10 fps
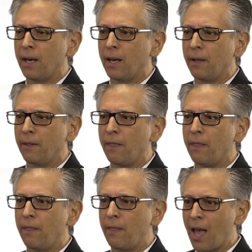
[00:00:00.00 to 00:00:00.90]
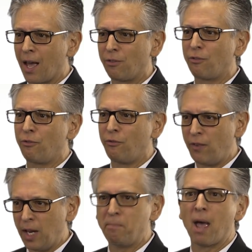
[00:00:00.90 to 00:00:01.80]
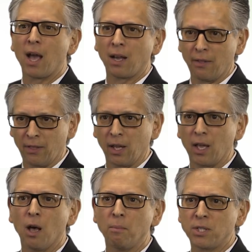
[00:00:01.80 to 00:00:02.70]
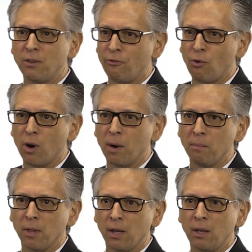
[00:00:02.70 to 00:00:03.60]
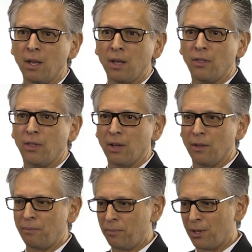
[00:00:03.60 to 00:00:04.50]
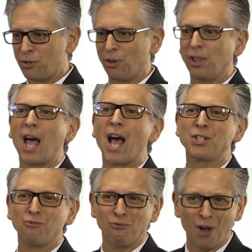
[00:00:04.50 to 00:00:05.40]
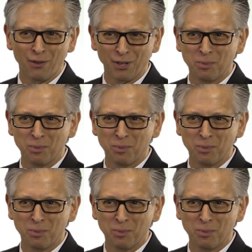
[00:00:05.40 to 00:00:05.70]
That feedback, I think, helps inform the sort of last run of